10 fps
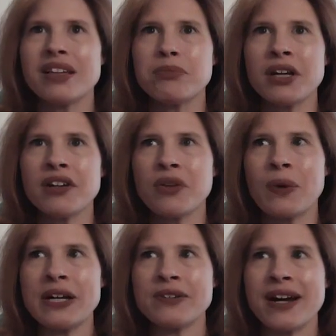The blood of the
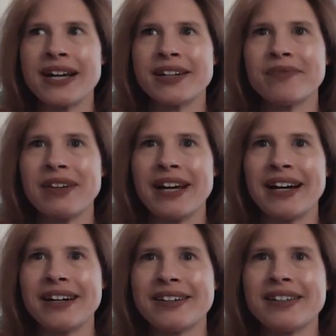white dragon.
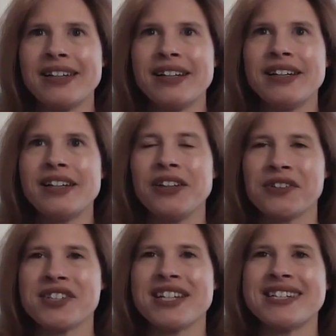Yeah.
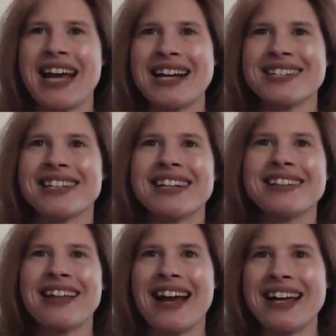You'll see a
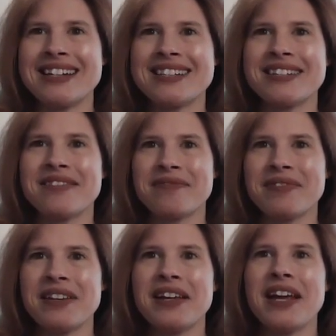dazzling light,
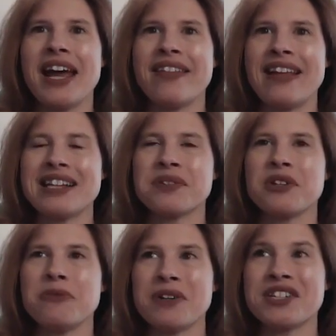and that's
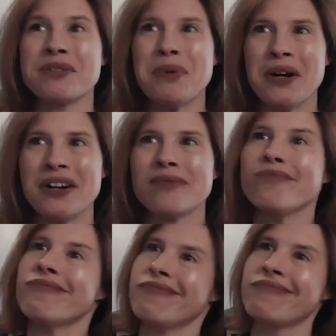when you must depart.
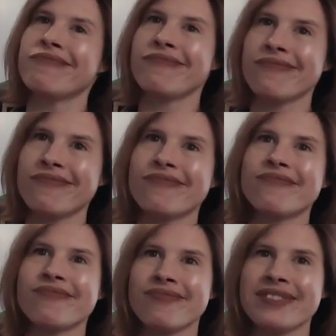Mm-hmm.
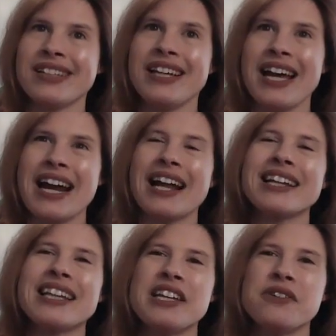And I
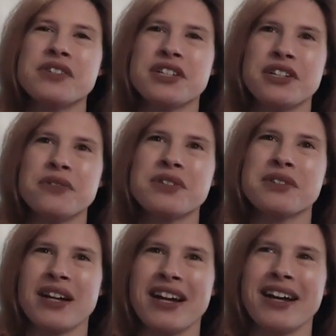like they used
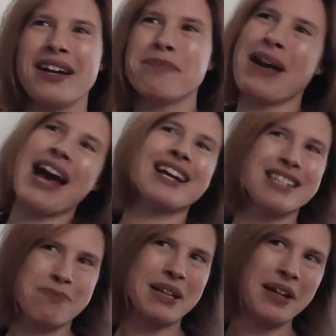Yoon's uh, bag
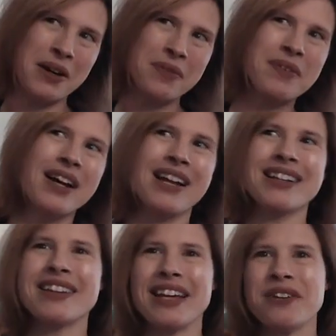as a pillow. I
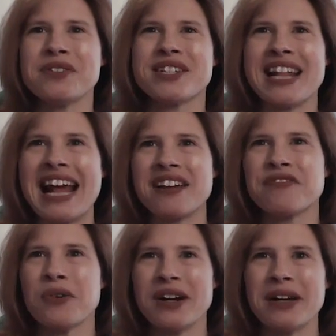like that they used
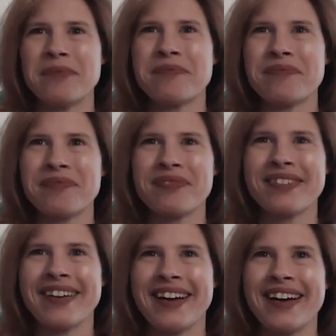that for him.
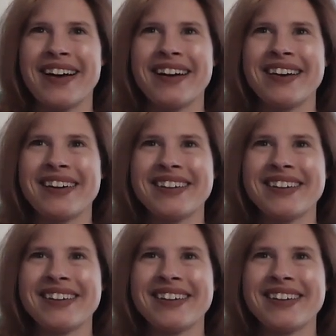Uh huh.